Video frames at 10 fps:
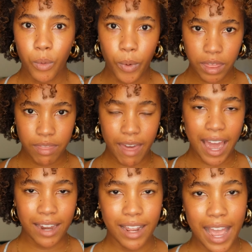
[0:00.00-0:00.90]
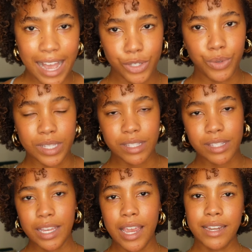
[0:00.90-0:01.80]
with that, as you can
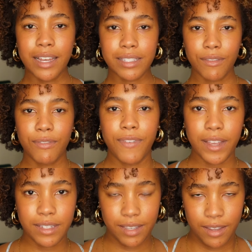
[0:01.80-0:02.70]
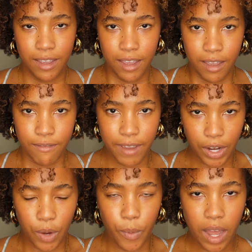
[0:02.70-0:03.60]
see, it doesn't fit
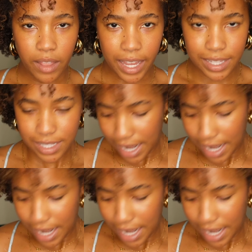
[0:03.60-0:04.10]
very well. Like it's